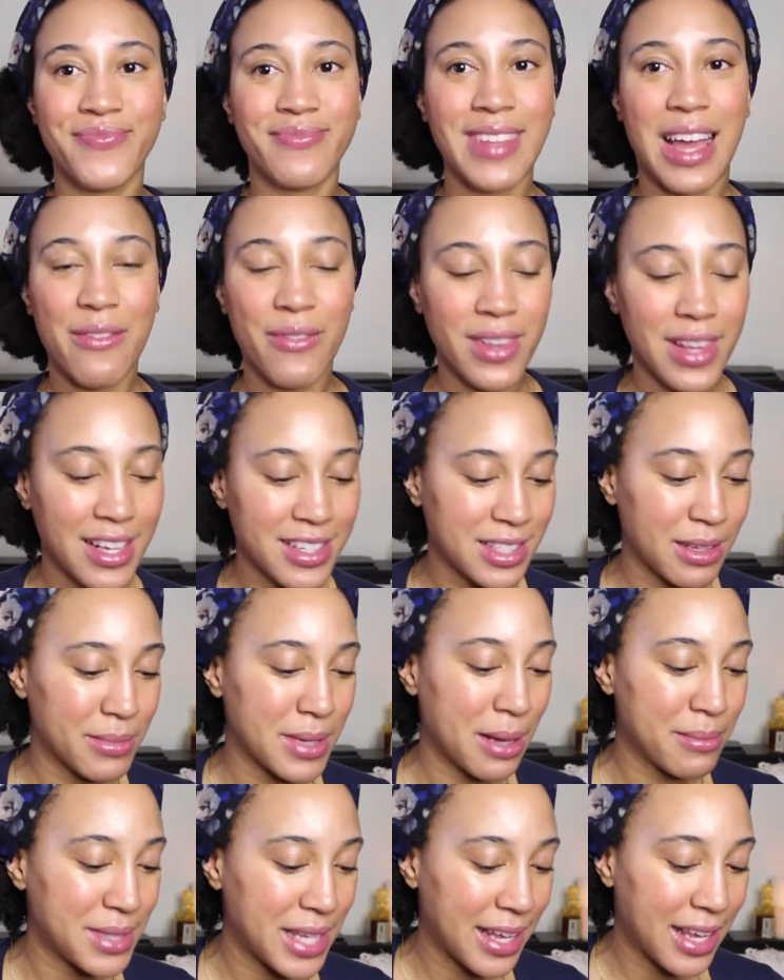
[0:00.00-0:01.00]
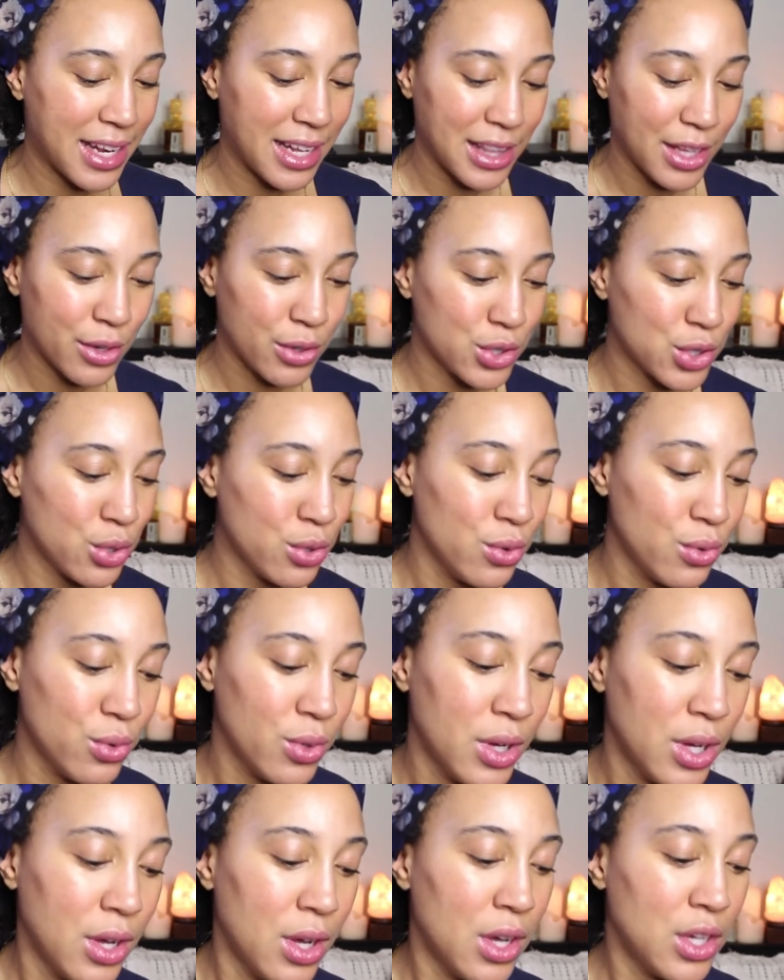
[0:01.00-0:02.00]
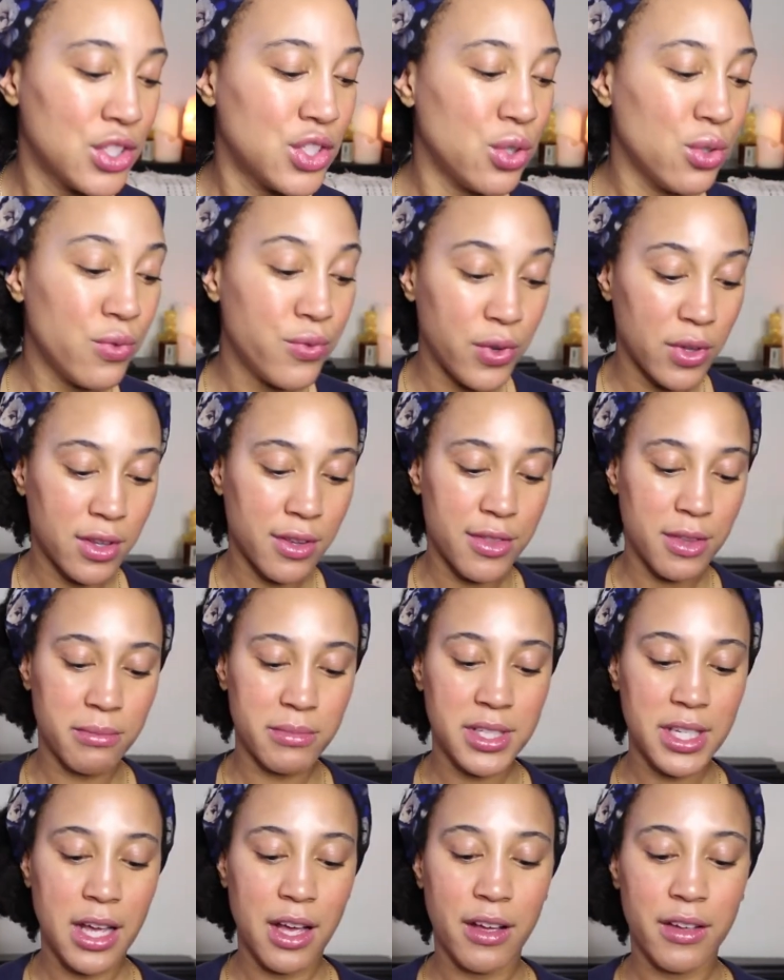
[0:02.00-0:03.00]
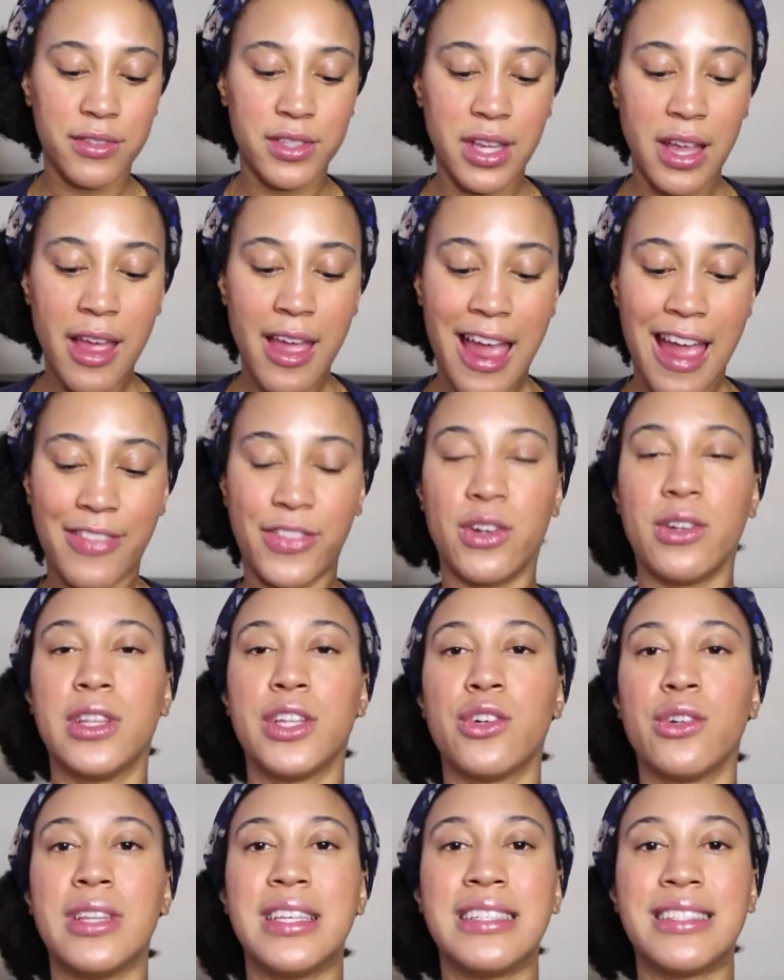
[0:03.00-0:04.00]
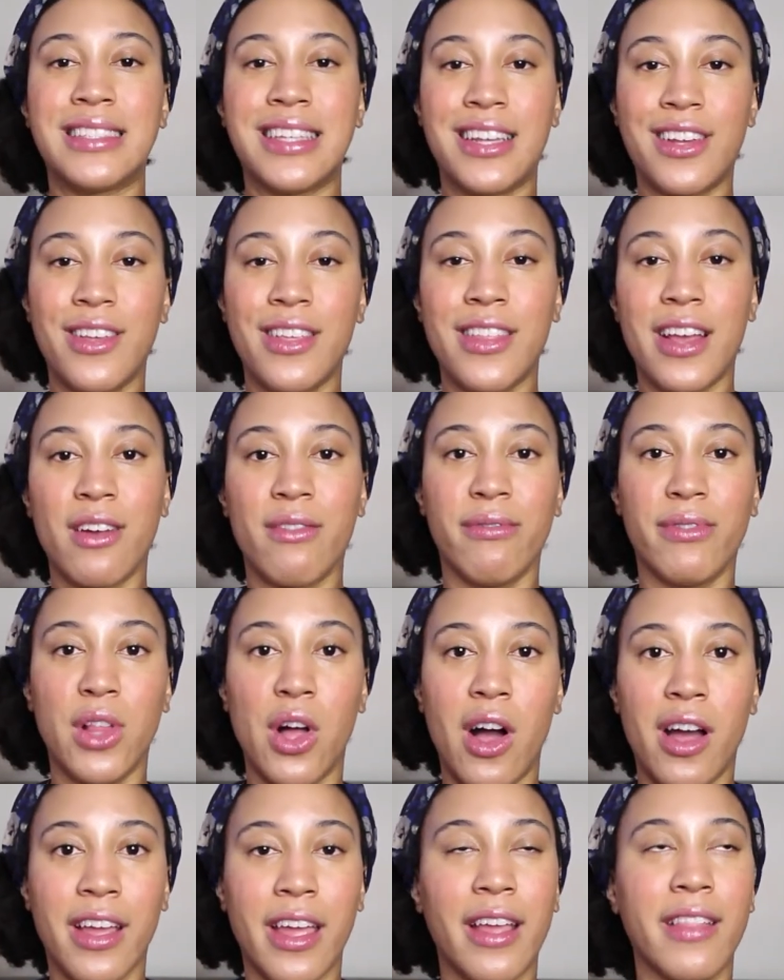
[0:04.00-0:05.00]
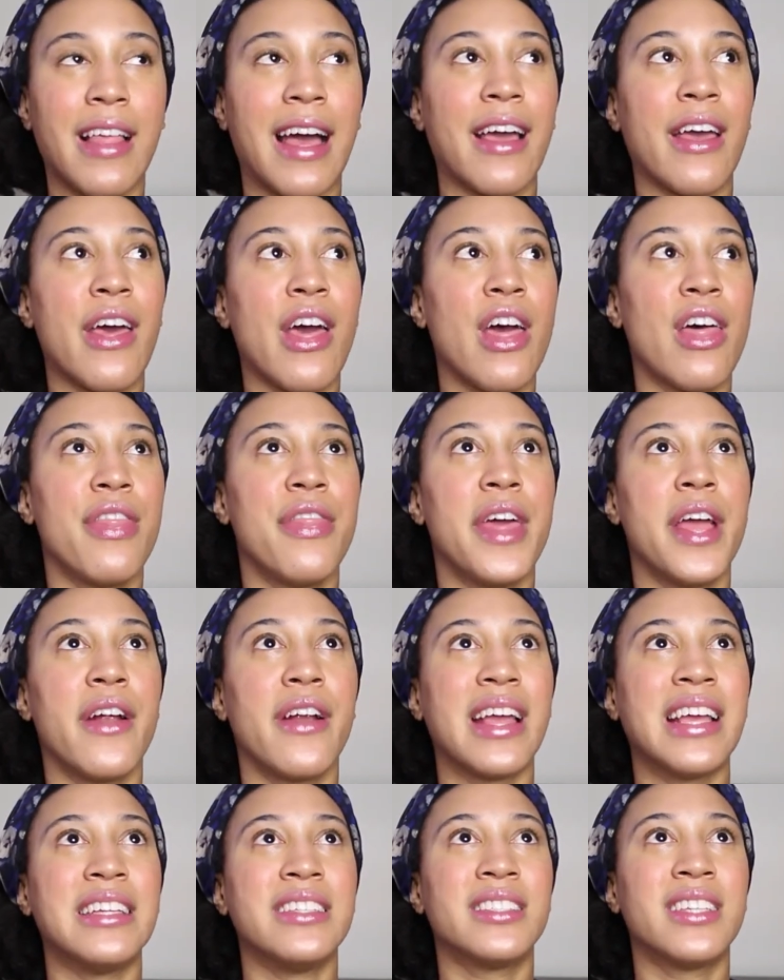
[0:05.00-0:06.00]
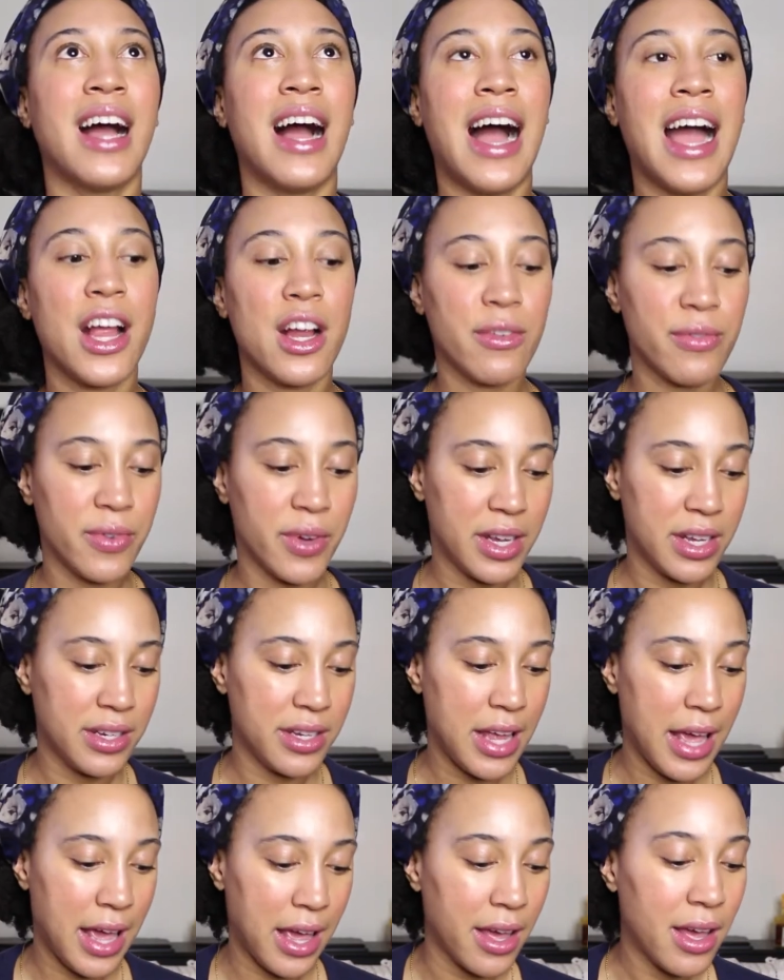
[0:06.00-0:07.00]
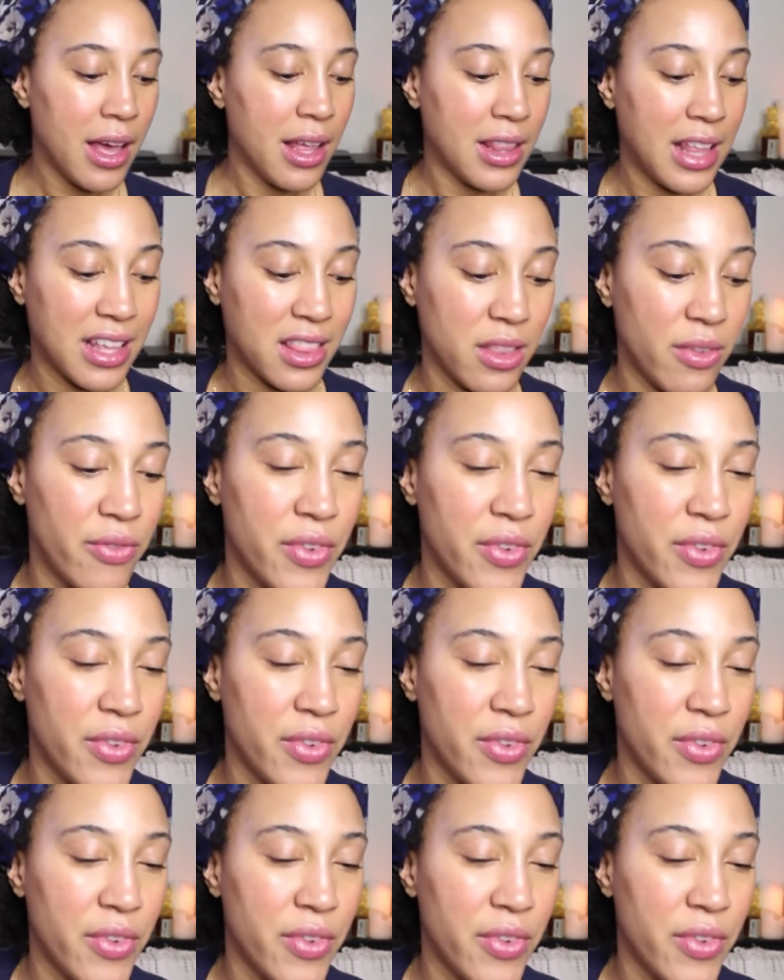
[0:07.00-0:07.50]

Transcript: I feel like sometimes they get a little too too full of themselves and they're literally sitting there vlogging like their entire freaking day. Like, the